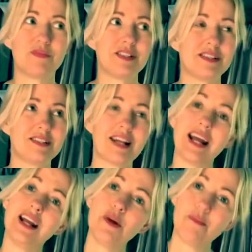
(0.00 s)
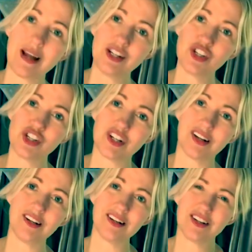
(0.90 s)
stay in a
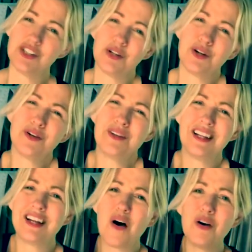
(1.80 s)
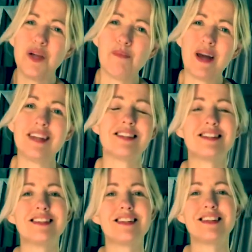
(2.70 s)
mansion, because you can only
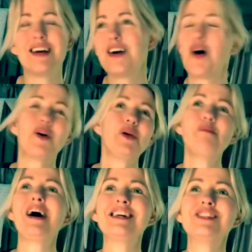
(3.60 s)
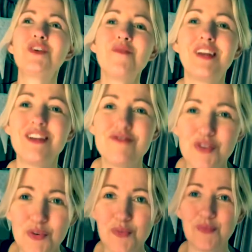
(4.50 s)
occupy so many
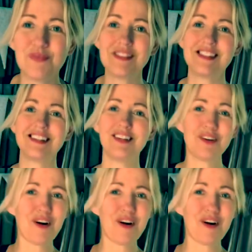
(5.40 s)
rooms. You